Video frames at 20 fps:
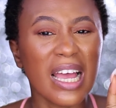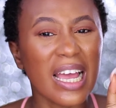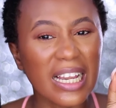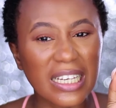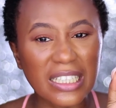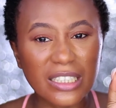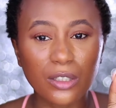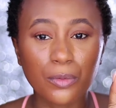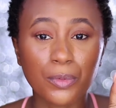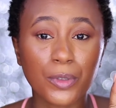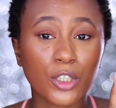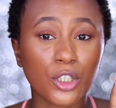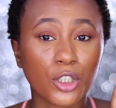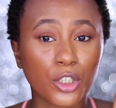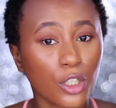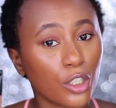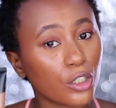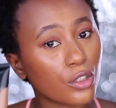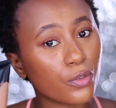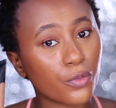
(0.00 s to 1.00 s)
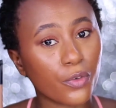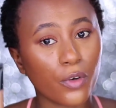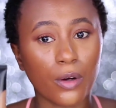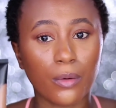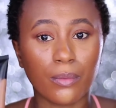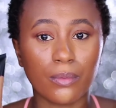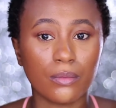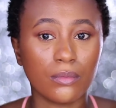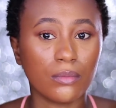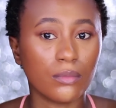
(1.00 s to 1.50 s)
A little bit short
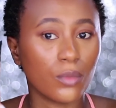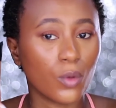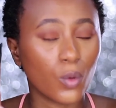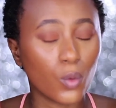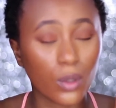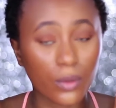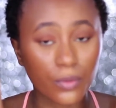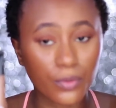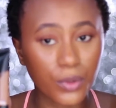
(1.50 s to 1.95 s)
from 1